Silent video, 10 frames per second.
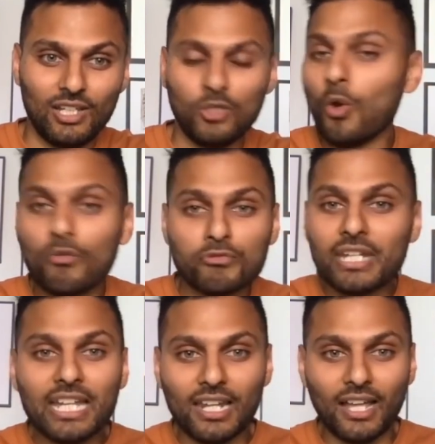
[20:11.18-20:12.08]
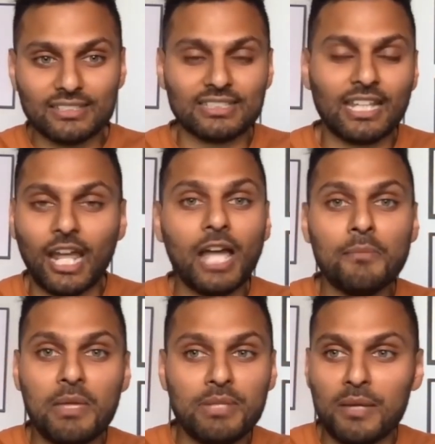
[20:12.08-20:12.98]
Not realizing that I
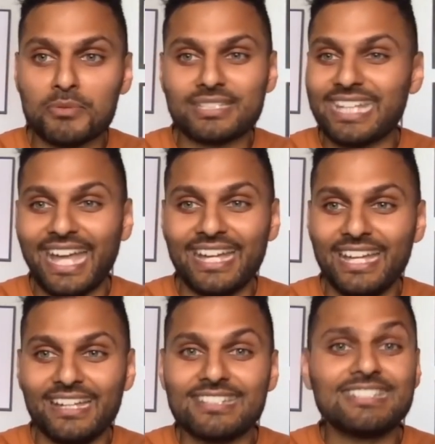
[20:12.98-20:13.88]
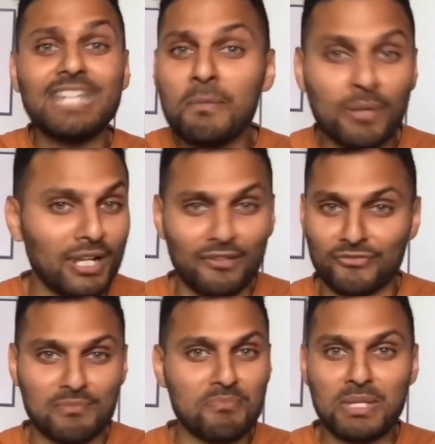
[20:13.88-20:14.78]
may be able to get deeper love
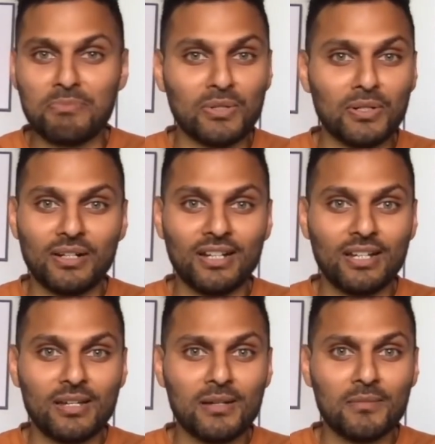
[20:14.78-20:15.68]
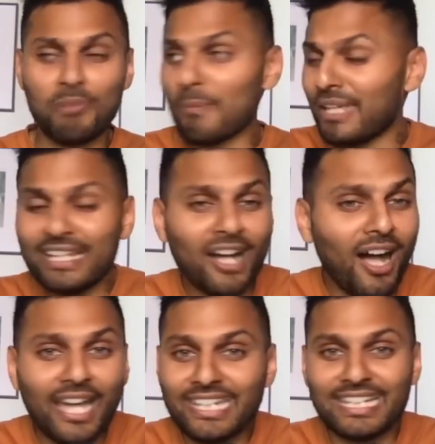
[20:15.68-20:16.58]
from people by being
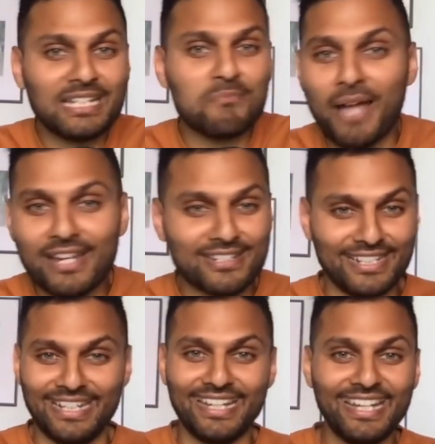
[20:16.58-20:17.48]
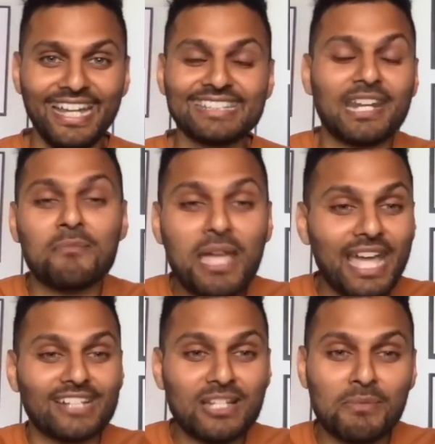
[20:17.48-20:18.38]
kind and compassionate. That I may
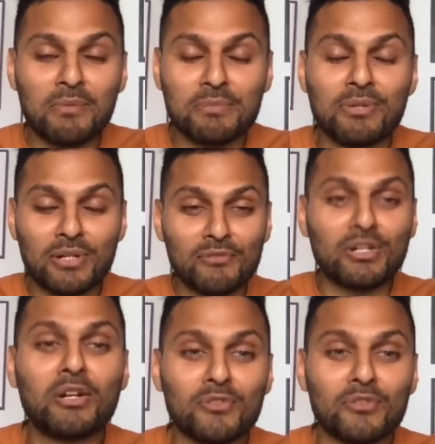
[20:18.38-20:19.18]
actually be able to build a real